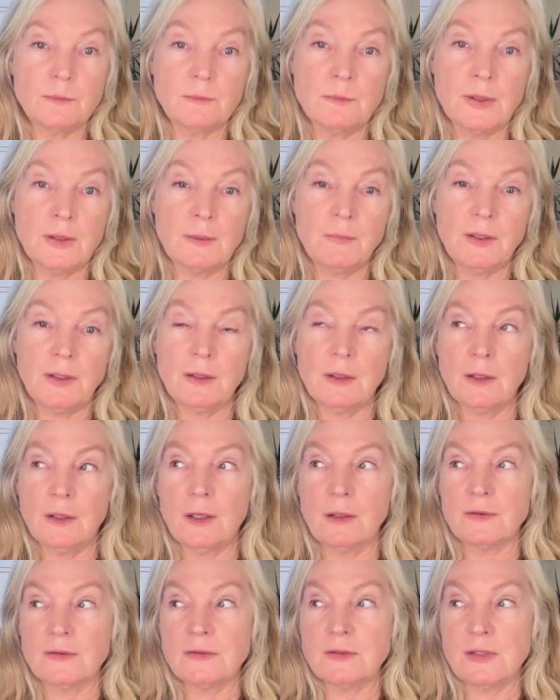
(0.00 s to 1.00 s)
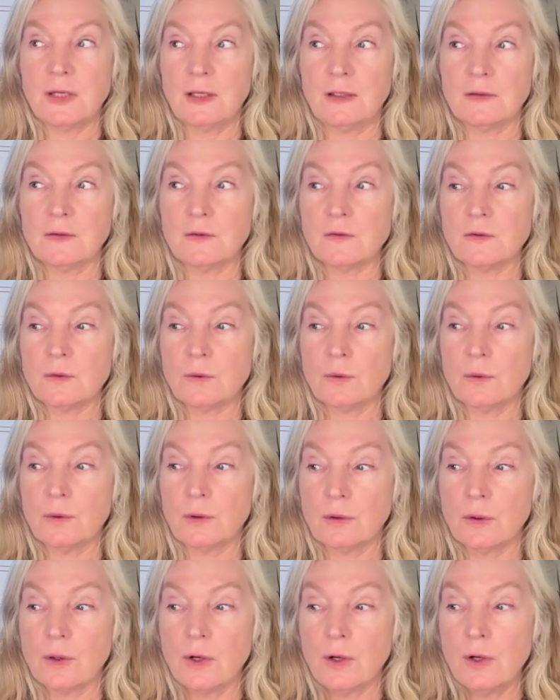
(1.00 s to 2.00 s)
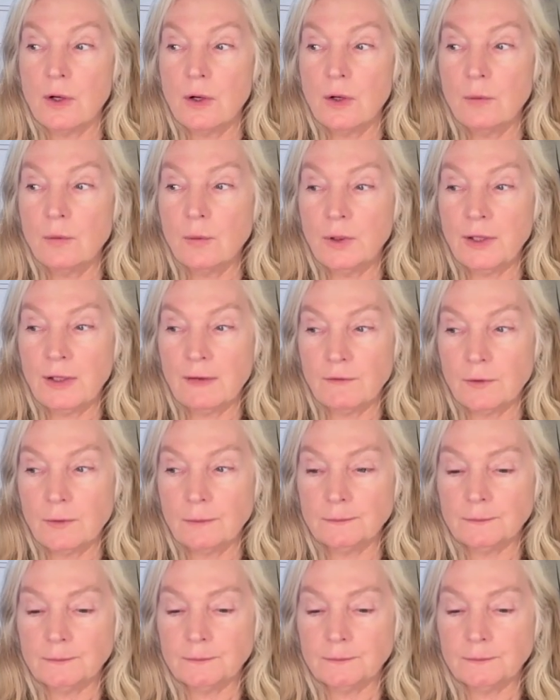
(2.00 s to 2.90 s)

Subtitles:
maybe stance or whatever.